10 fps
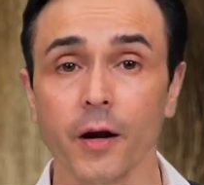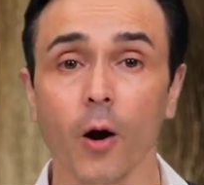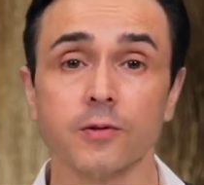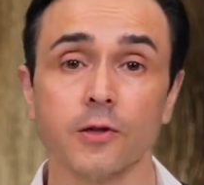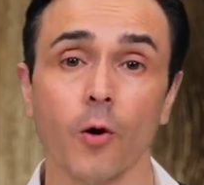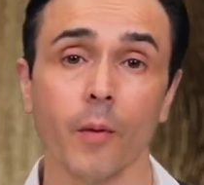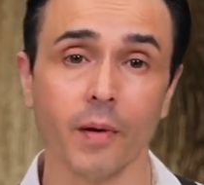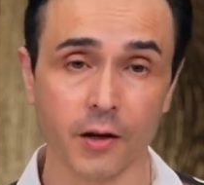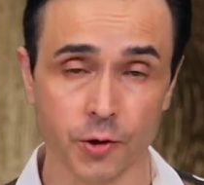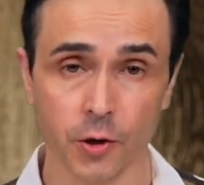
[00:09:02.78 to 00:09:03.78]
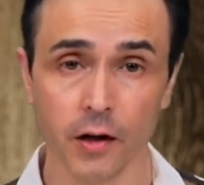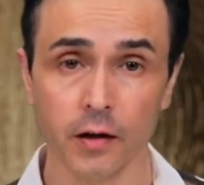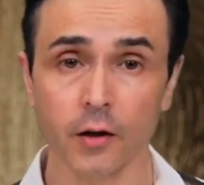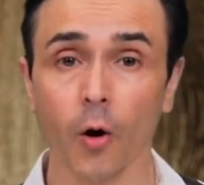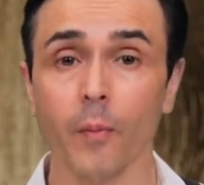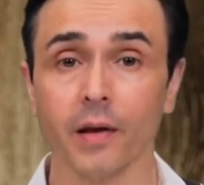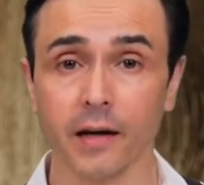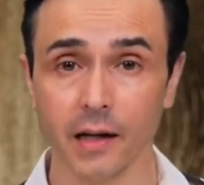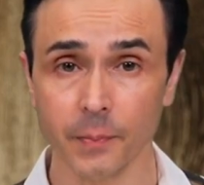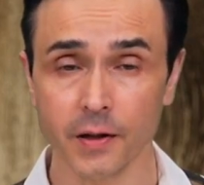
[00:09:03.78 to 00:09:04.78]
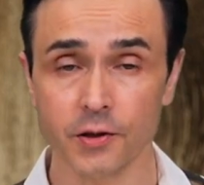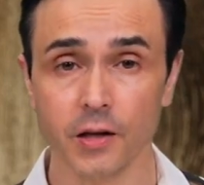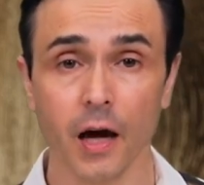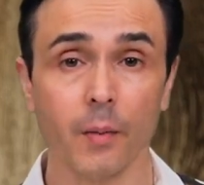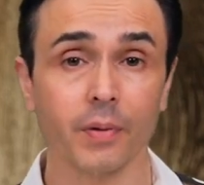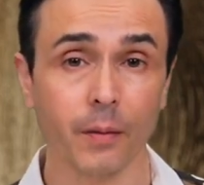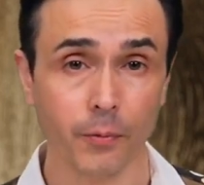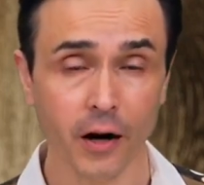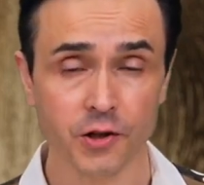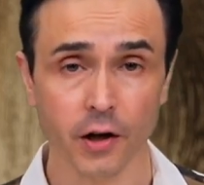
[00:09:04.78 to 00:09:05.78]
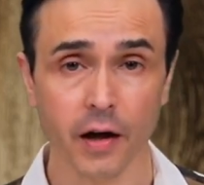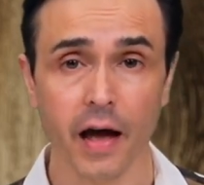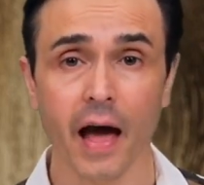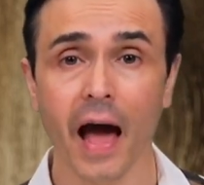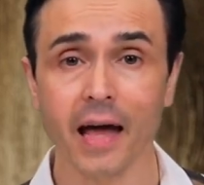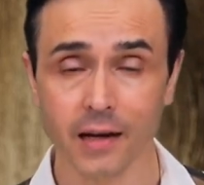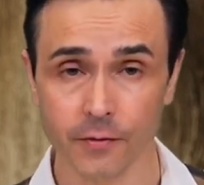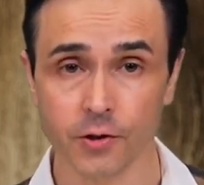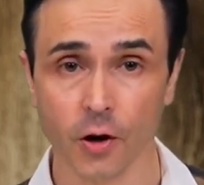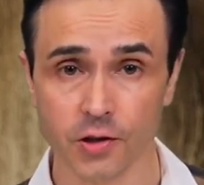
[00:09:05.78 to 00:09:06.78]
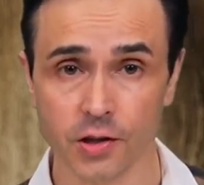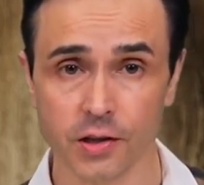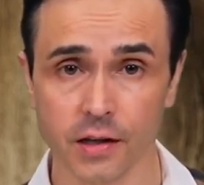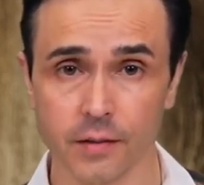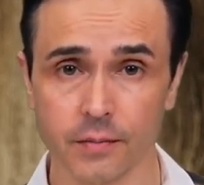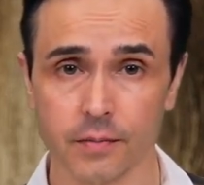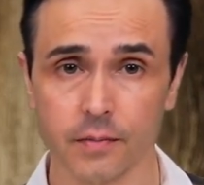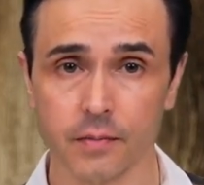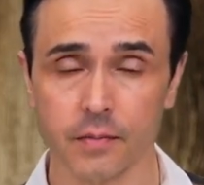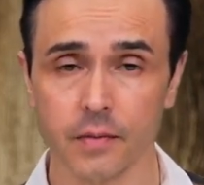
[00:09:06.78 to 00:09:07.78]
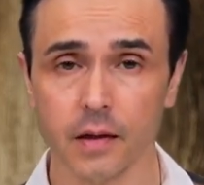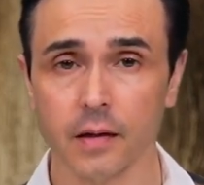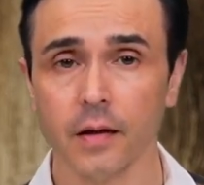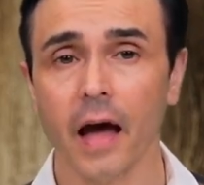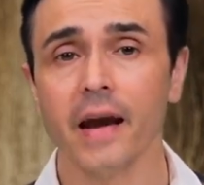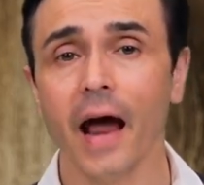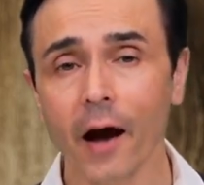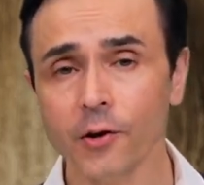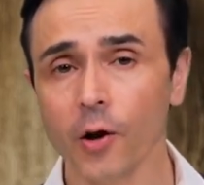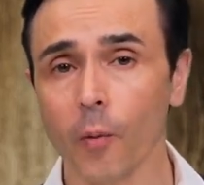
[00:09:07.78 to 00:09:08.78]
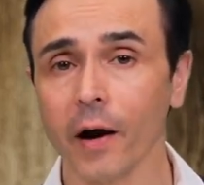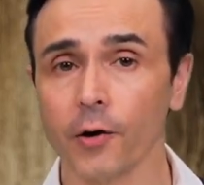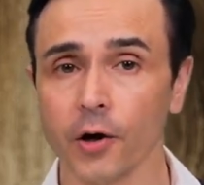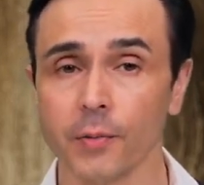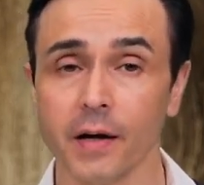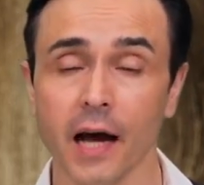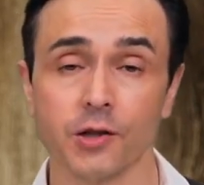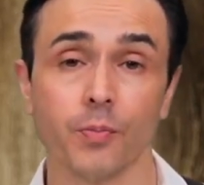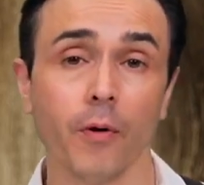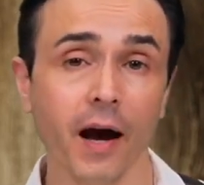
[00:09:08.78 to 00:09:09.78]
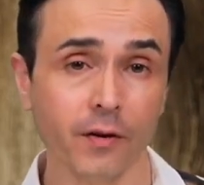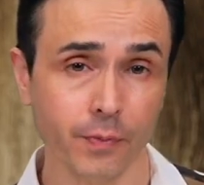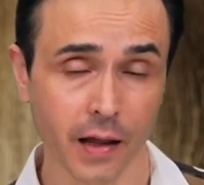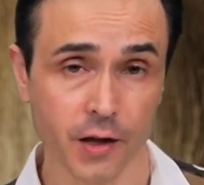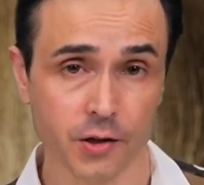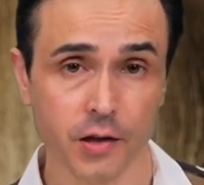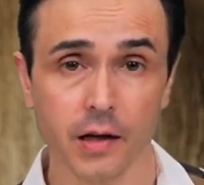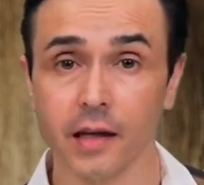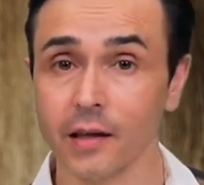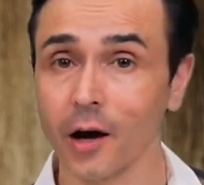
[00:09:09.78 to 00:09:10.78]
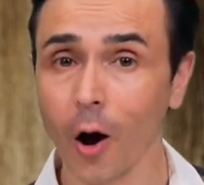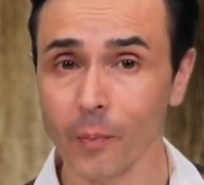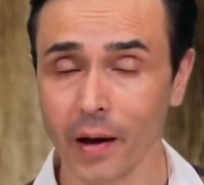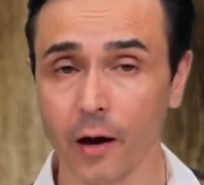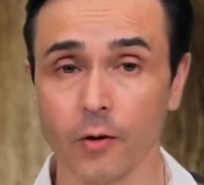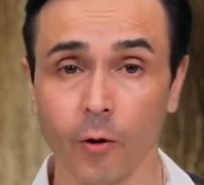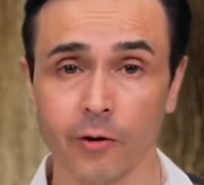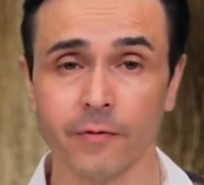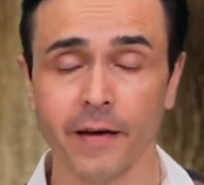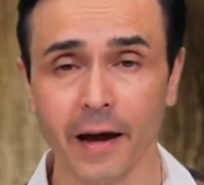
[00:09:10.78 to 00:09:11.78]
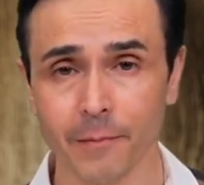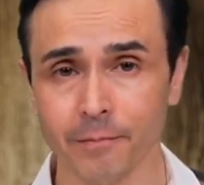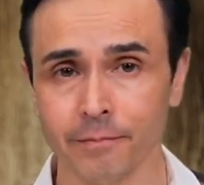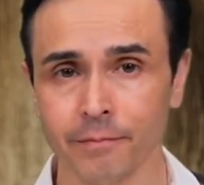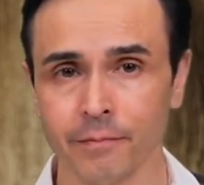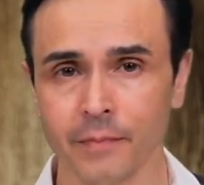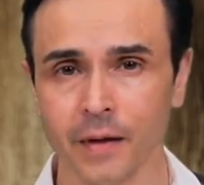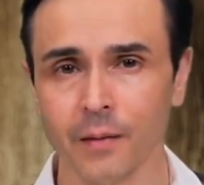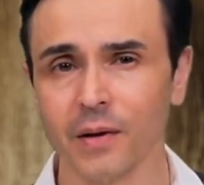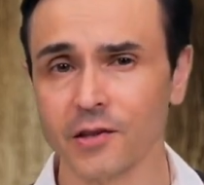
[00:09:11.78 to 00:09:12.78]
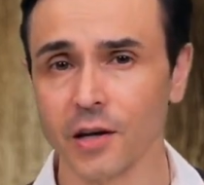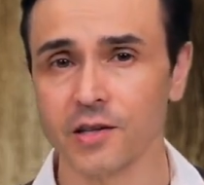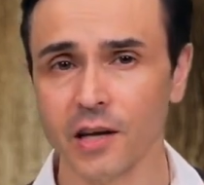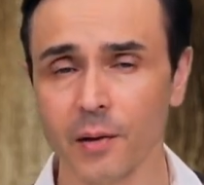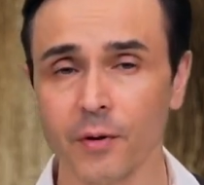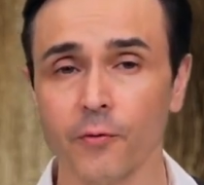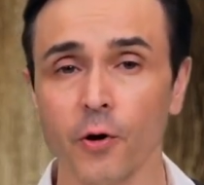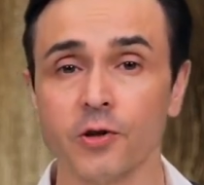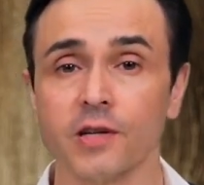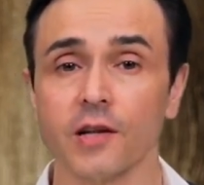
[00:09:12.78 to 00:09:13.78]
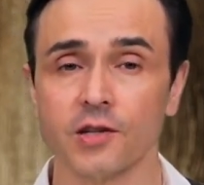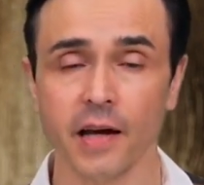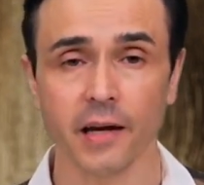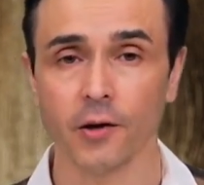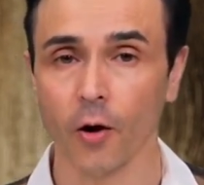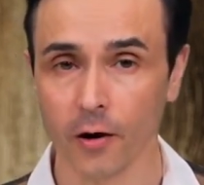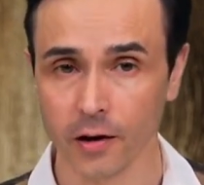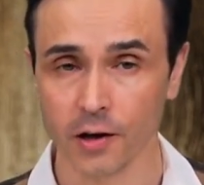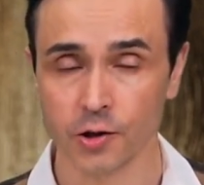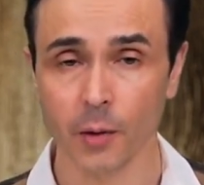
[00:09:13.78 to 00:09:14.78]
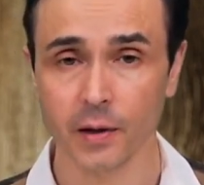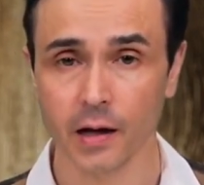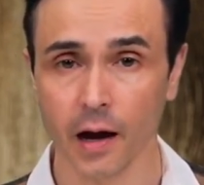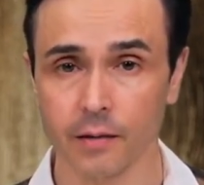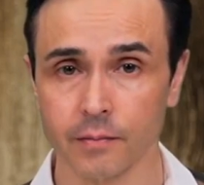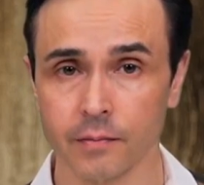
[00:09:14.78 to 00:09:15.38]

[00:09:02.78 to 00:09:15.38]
helps lower blood sugar, lower blood lipids, blood pressure, and liver toxicity. Now you know why curcumin has pride of place in the Compound Hall of Fame. But as I said before you start stacking your online shopping cart,